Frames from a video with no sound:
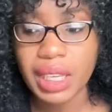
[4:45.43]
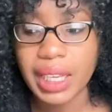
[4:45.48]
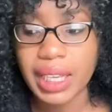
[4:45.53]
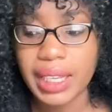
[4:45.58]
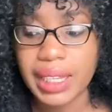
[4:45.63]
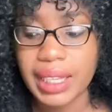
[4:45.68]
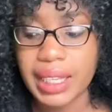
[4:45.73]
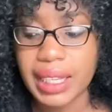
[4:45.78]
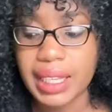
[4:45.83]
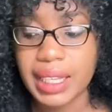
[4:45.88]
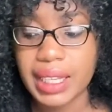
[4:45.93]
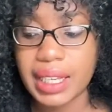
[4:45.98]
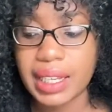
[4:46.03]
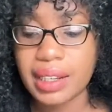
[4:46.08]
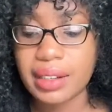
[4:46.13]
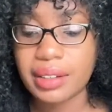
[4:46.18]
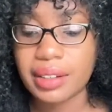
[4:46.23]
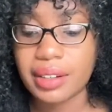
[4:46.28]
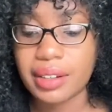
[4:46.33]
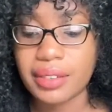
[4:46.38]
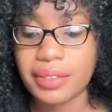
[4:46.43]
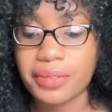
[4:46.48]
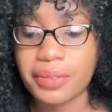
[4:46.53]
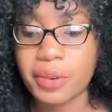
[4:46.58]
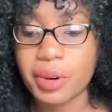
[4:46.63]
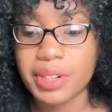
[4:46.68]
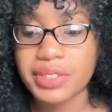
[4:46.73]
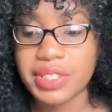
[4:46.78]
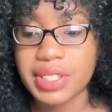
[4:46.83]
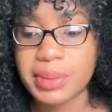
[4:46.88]
And
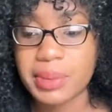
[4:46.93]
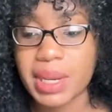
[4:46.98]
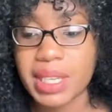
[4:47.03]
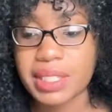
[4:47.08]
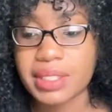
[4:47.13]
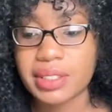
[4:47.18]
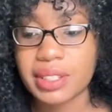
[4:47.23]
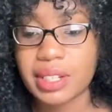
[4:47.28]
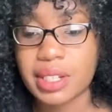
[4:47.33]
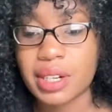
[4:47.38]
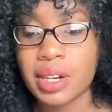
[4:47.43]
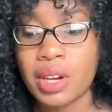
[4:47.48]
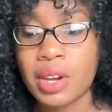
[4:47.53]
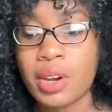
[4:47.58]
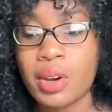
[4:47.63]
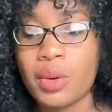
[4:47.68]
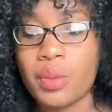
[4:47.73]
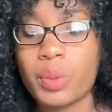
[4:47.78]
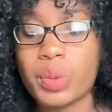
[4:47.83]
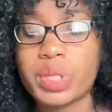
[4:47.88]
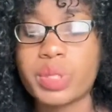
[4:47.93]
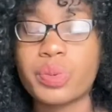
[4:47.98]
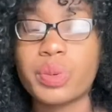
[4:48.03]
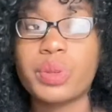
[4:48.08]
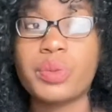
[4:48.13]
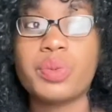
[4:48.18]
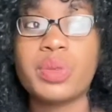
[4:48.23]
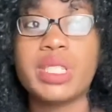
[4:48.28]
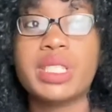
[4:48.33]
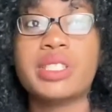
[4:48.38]
fourth semester was
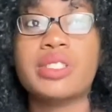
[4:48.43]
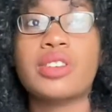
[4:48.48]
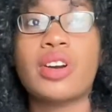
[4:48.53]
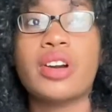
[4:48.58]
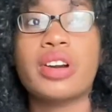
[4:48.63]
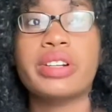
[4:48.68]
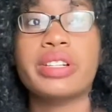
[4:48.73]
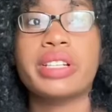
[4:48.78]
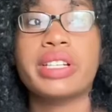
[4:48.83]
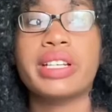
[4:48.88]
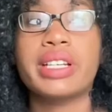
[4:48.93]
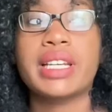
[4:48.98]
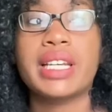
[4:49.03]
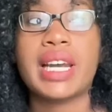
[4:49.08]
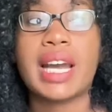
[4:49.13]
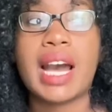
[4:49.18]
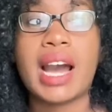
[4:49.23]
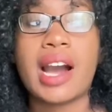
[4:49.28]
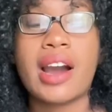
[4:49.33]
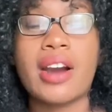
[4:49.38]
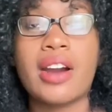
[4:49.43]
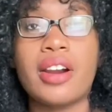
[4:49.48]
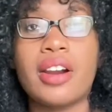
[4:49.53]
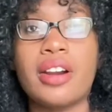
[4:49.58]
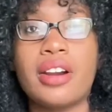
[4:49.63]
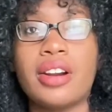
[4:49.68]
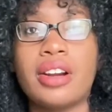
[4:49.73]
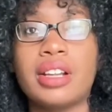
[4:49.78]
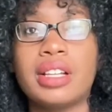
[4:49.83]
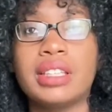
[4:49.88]
when we started
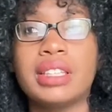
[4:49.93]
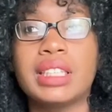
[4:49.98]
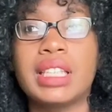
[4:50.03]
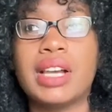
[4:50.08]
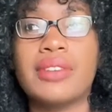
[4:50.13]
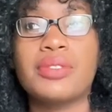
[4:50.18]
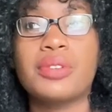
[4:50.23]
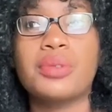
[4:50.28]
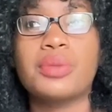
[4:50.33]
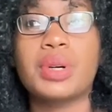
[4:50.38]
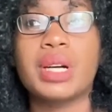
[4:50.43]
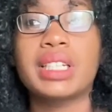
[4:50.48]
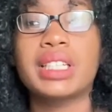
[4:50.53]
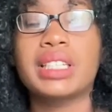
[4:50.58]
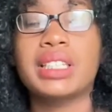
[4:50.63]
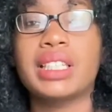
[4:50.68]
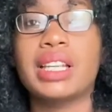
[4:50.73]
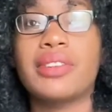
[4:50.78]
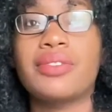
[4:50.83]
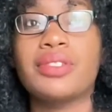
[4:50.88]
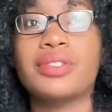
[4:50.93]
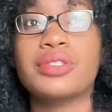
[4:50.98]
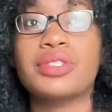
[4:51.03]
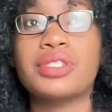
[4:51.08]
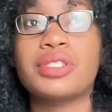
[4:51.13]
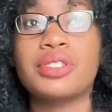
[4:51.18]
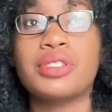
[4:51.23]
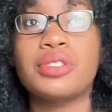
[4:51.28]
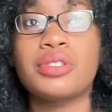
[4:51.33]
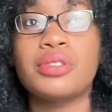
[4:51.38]
our level 1 and level
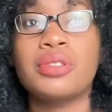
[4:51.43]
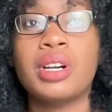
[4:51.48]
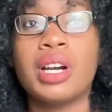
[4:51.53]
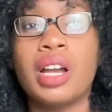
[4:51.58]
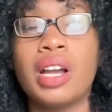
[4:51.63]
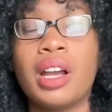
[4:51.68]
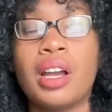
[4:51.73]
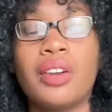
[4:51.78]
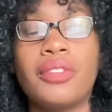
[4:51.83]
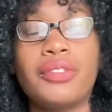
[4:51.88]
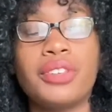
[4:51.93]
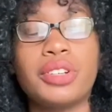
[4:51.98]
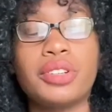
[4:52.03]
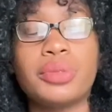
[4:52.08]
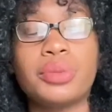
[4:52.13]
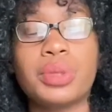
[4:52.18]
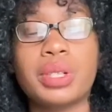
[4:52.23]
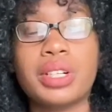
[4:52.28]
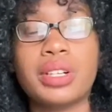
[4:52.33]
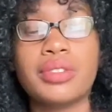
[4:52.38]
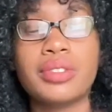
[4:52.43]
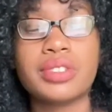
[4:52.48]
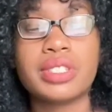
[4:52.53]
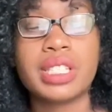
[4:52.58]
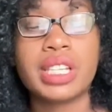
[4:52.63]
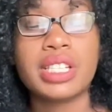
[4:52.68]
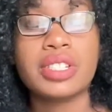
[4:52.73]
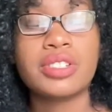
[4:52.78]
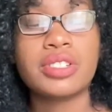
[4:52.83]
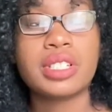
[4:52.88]
2 fieldwork
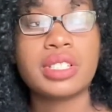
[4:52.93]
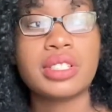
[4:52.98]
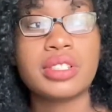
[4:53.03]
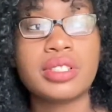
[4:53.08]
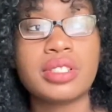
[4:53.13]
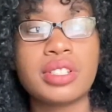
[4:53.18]
rotation.